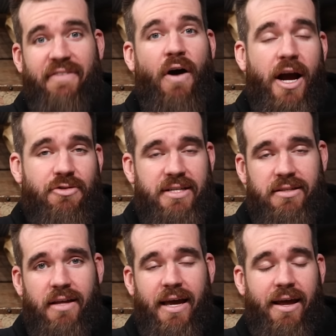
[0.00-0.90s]
If I dressed
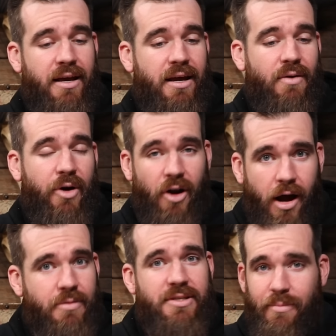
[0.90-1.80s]
like that when
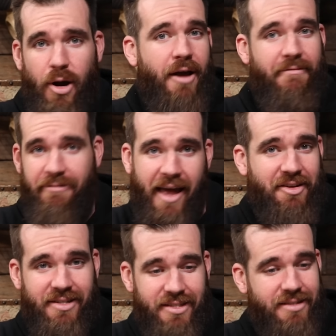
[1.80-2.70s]
I was at my
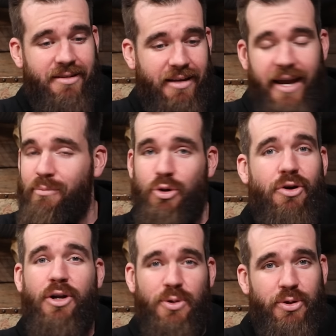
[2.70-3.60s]
fattest, it would
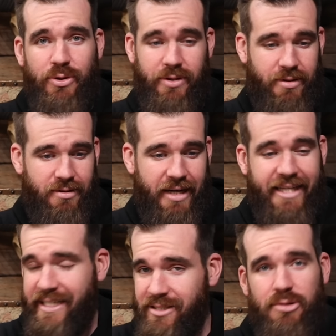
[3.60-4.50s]
not look good. It
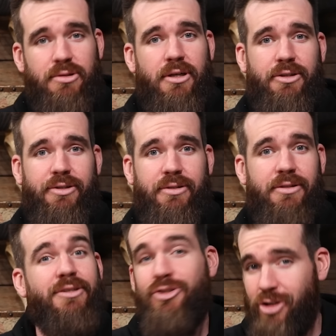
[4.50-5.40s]
doesn't look good on you.
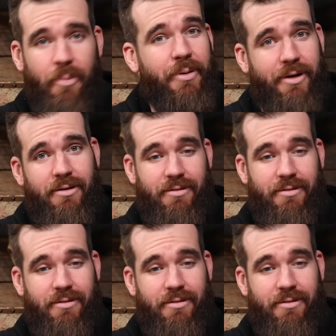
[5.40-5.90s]
Stop it.